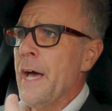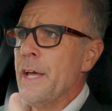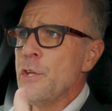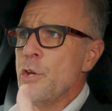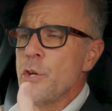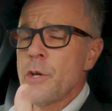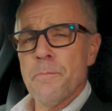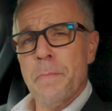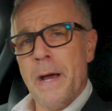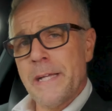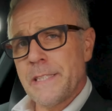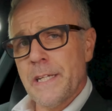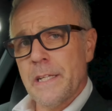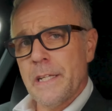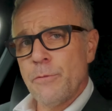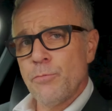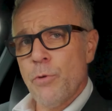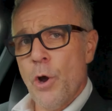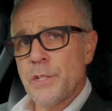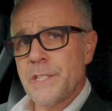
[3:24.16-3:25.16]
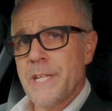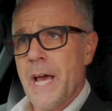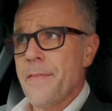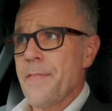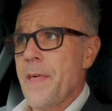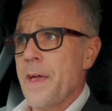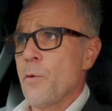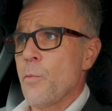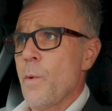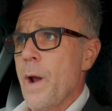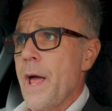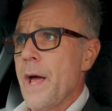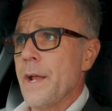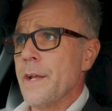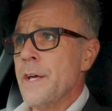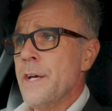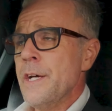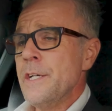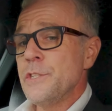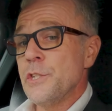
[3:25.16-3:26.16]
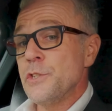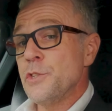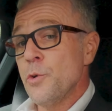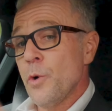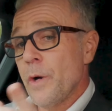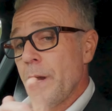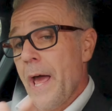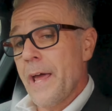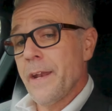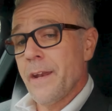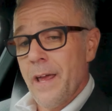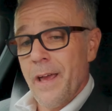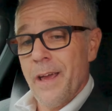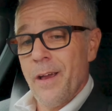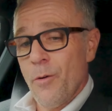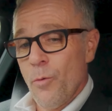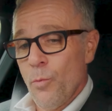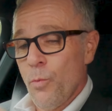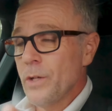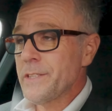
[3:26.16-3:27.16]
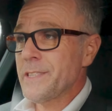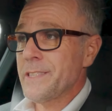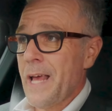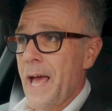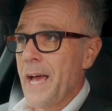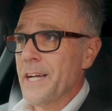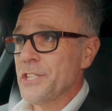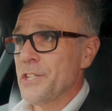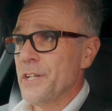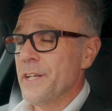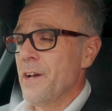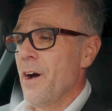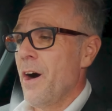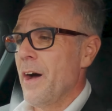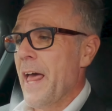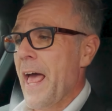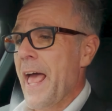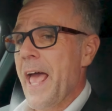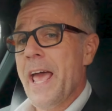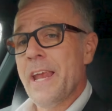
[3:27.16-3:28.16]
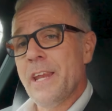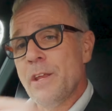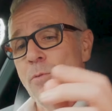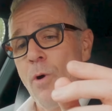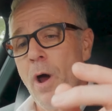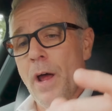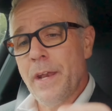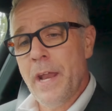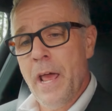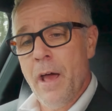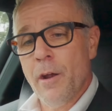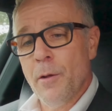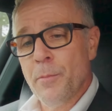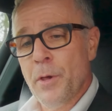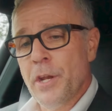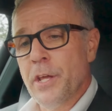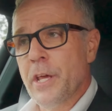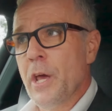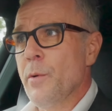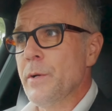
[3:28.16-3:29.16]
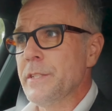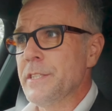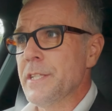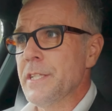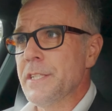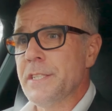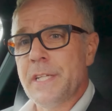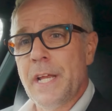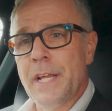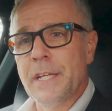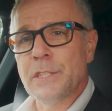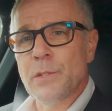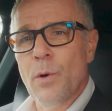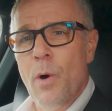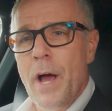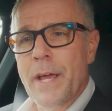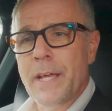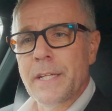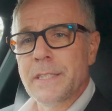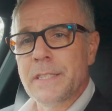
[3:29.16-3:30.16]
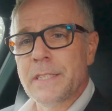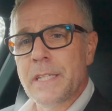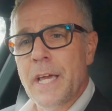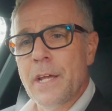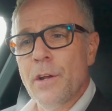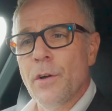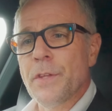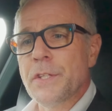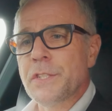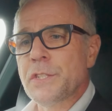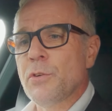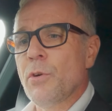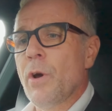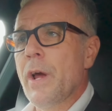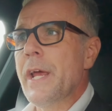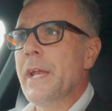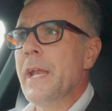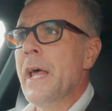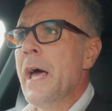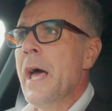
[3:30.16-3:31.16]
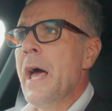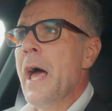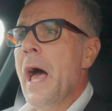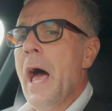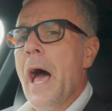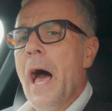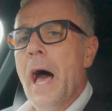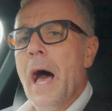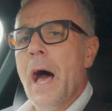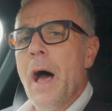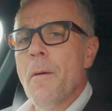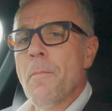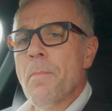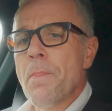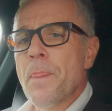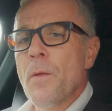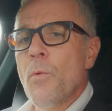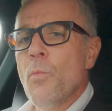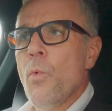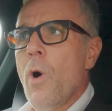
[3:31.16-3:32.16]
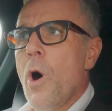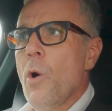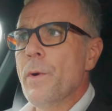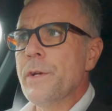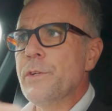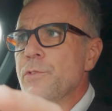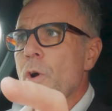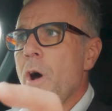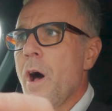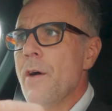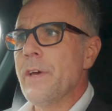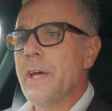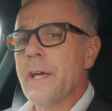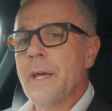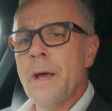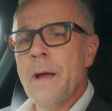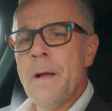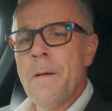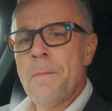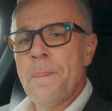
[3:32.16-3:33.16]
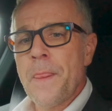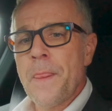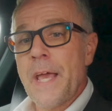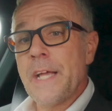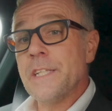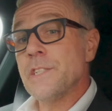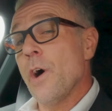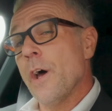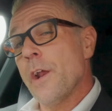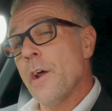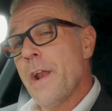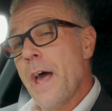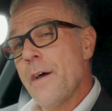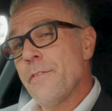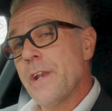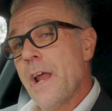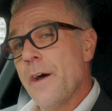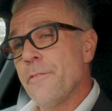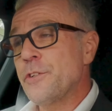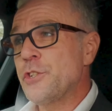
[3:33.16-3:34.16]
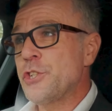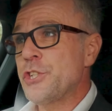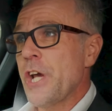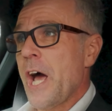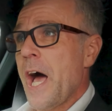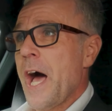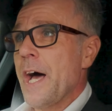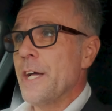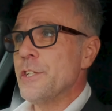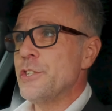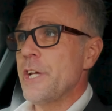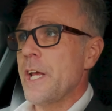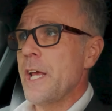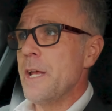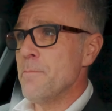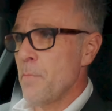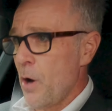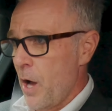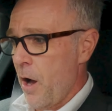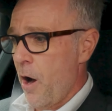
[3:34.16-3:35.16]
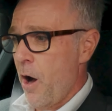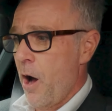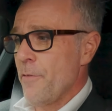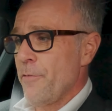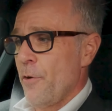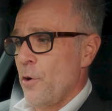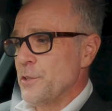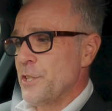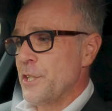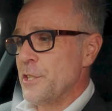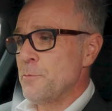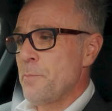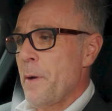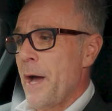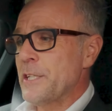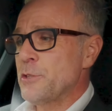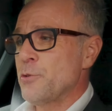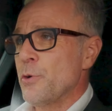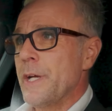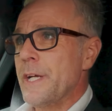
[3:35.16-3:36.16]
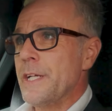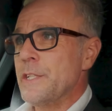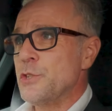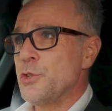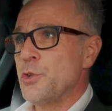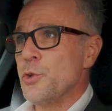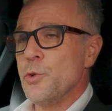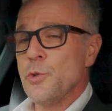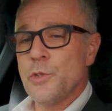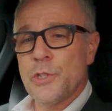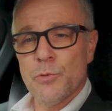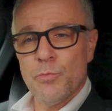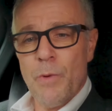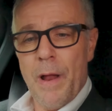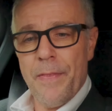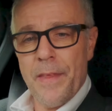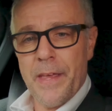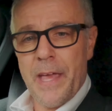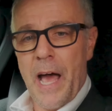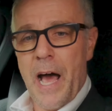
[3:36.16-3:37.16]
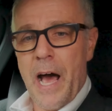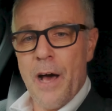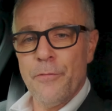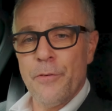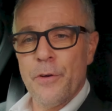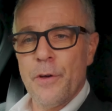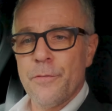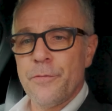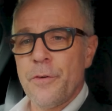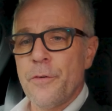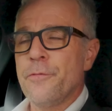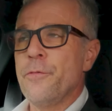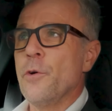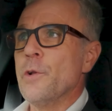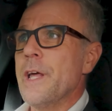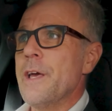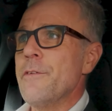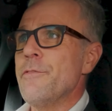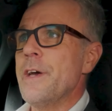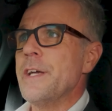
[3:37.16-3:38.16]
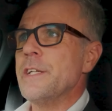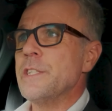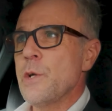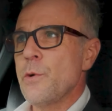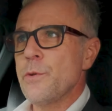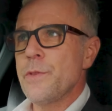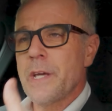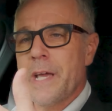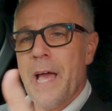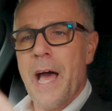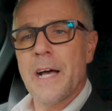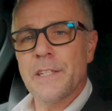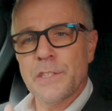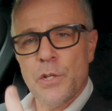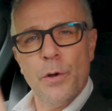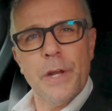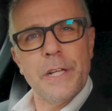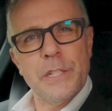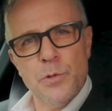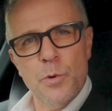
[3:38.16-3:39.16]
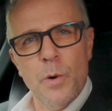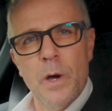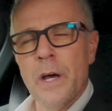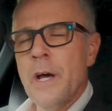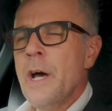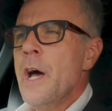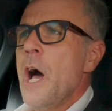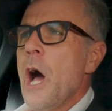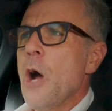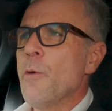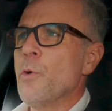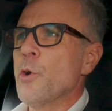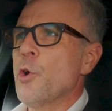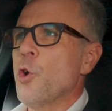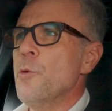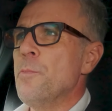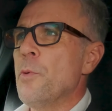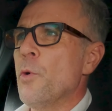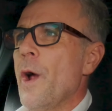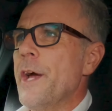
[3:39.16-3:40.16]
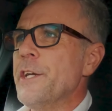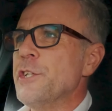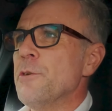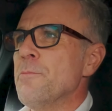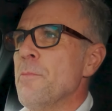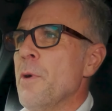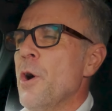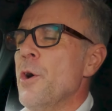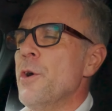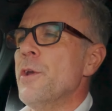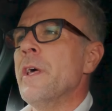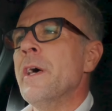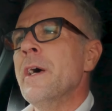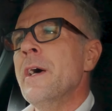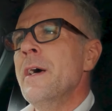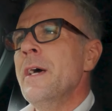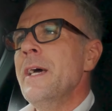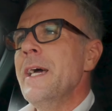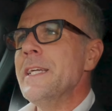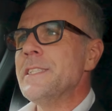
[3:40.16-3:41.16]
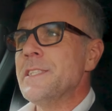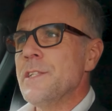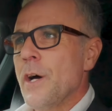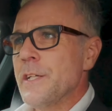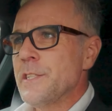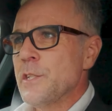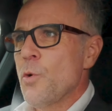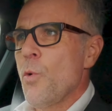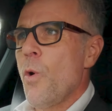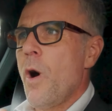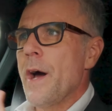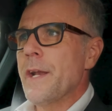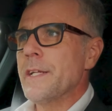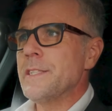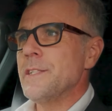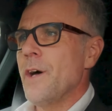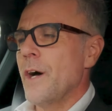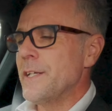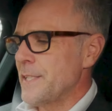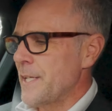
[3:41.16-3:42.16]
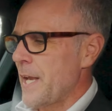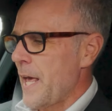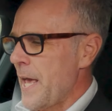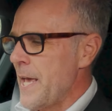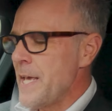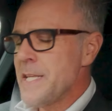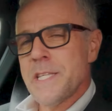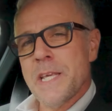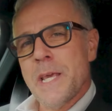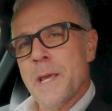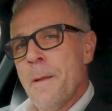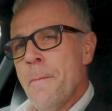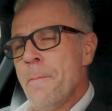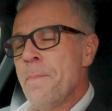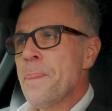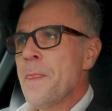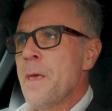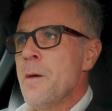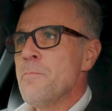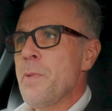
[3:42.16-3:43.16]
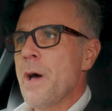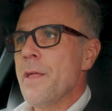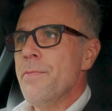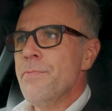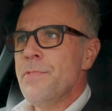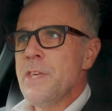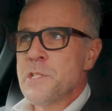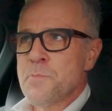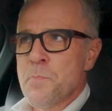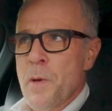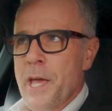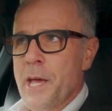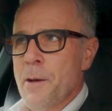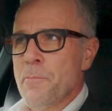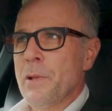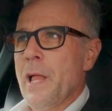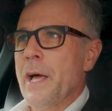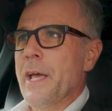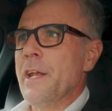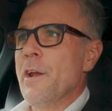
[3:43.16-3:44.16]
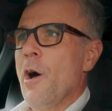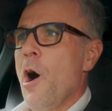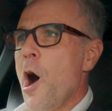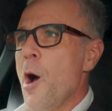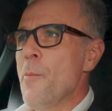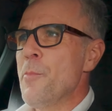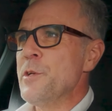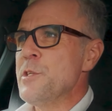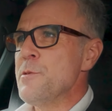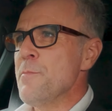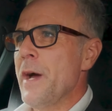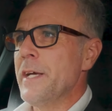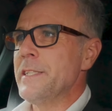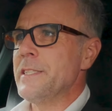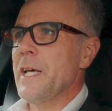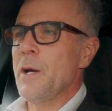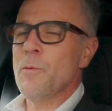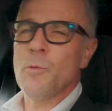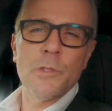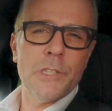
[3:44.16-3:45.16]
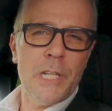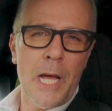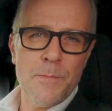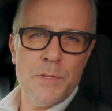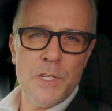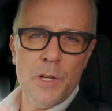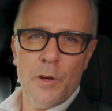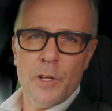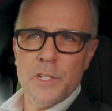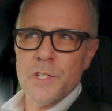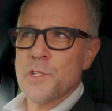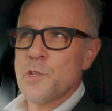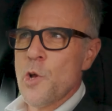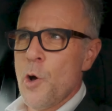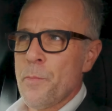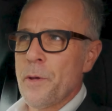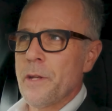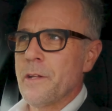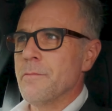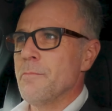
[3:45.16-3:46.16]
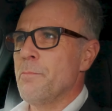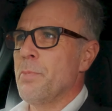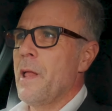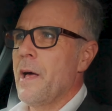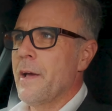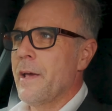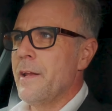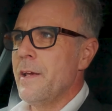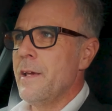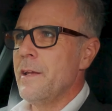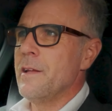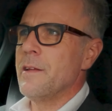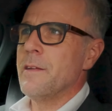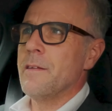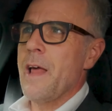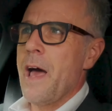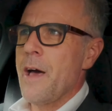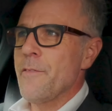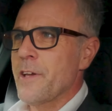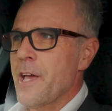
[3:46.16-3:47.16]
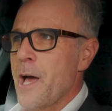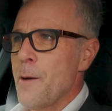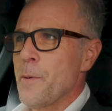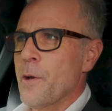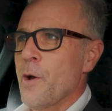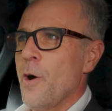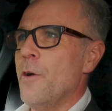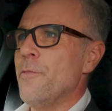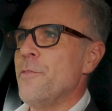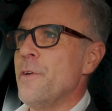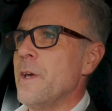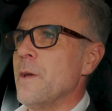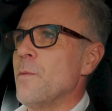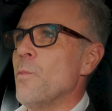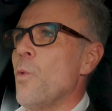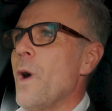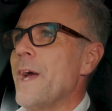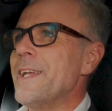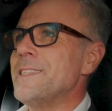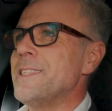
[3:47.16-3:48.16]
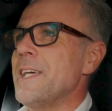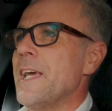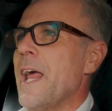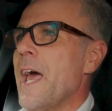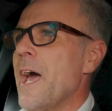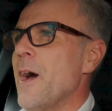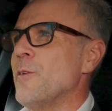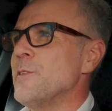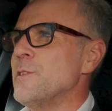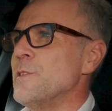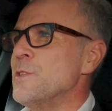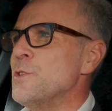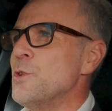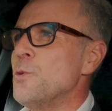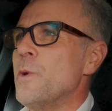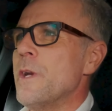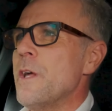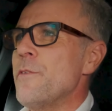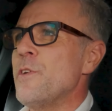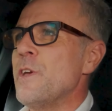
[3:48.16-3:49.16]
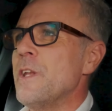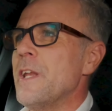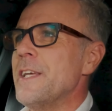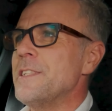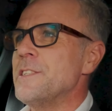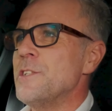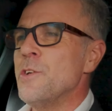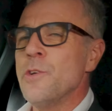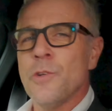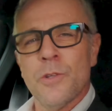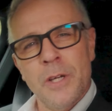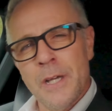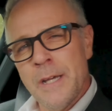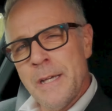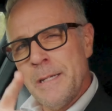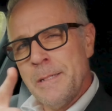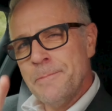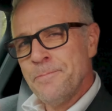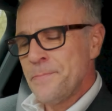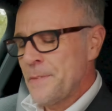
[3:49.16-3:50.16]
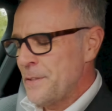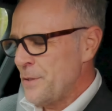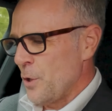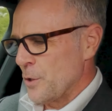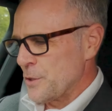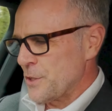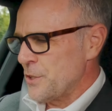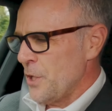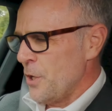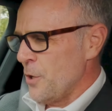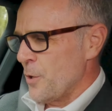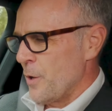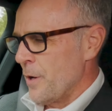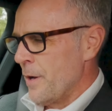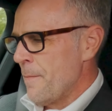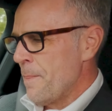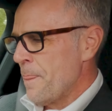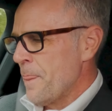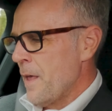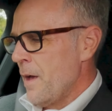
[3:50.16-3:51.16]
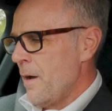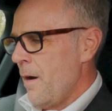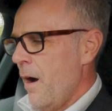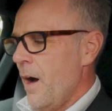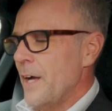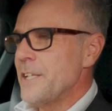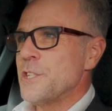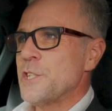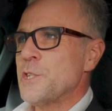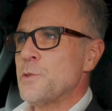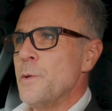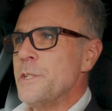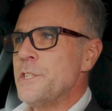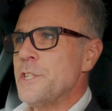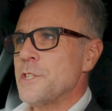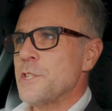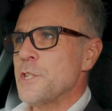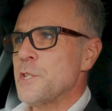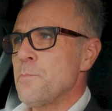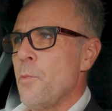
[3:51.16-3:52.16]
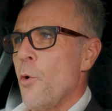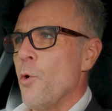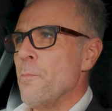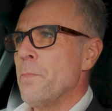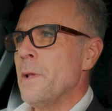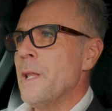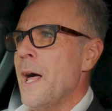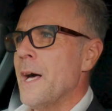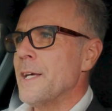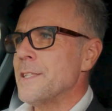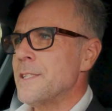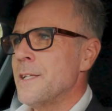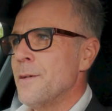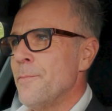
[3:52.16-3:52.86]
You can basically rotate that around to do it. And what's actually kind of handy right now, and I'm going to go into the settings so I can see it on the screen while we're driving, is I don't have enough charge in my high voltage battery to run the car for full EV. So the car's gone into a recuperation mode. It's nice and quiet, it's nice and easy. But this being a plug-in hybrid, you may say, well, James, you've got to stop it and plug it in and have a cup of coffee and wait 10 hours and do whatever you need to do. Not so. I just switch it to Sport Plus.